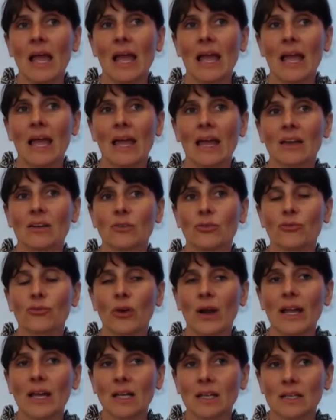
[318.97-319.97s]
And
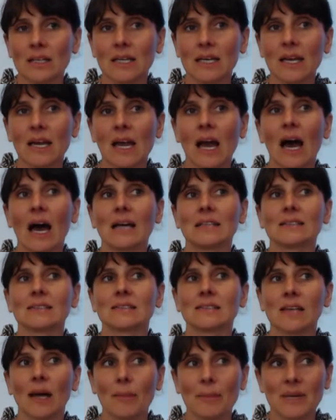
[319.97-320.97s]
frankly, on
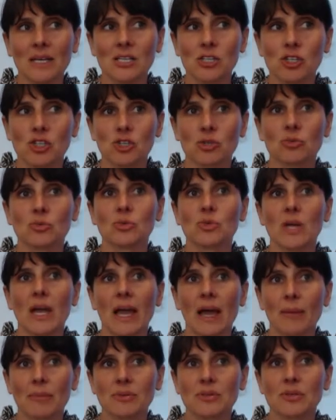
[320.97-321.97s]
some issues,
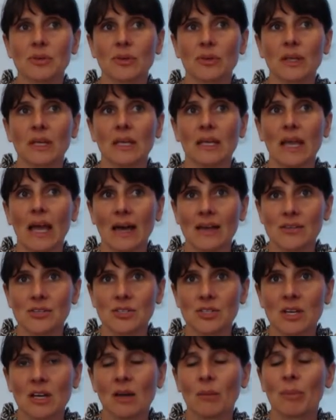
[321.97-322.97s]
absolutely
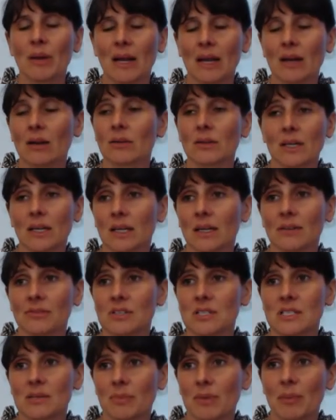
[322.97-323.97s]
yes, but I don't think enough
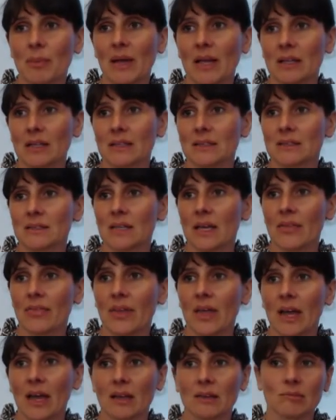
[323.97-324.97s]
to tip the balance, and
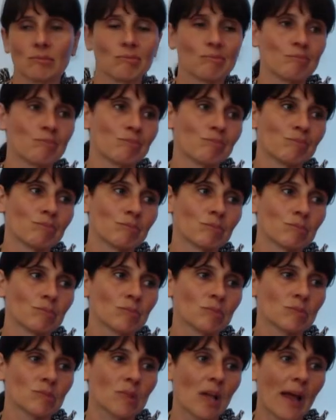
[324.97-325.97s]
that
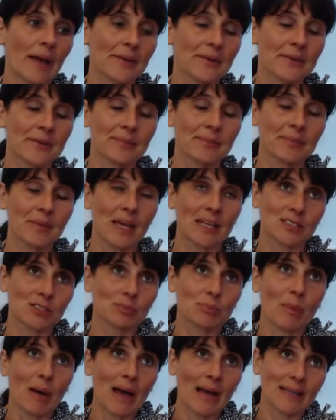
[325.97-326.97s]
I don't know.
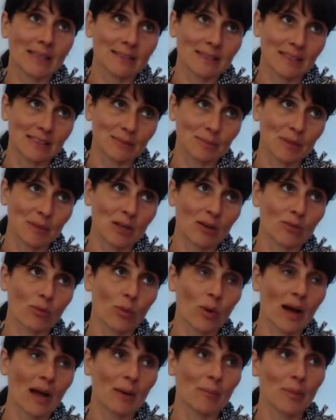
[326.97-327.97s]
That's my assessment of
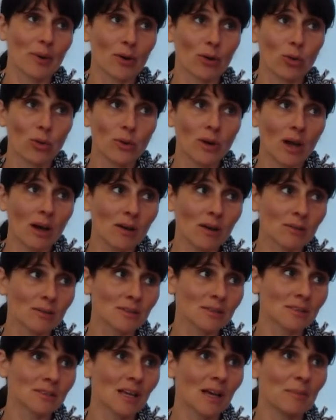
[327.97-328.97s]
why, but who
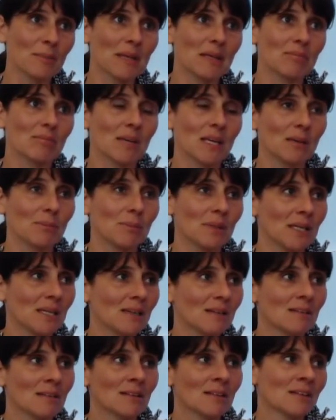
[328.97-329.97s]
knows? I mean,
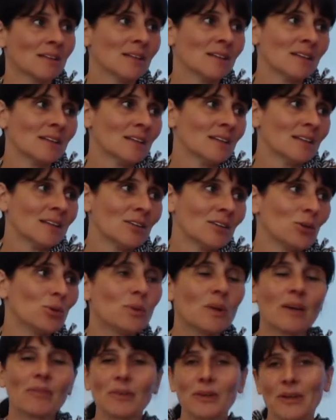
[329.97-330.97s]
maybe you
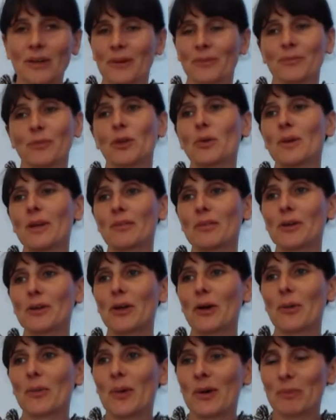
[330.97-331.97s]
never know. You never
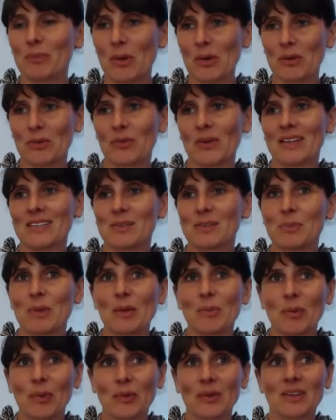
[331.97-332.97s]
know what motivates
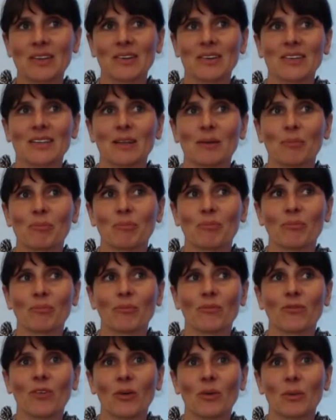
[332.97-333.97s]
people when they're in the
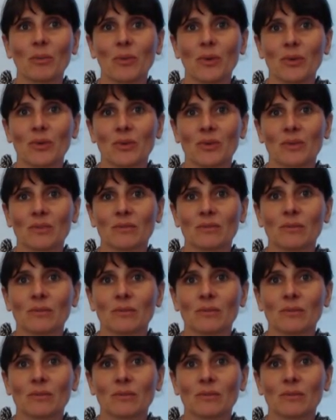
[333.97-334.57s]
voting booth.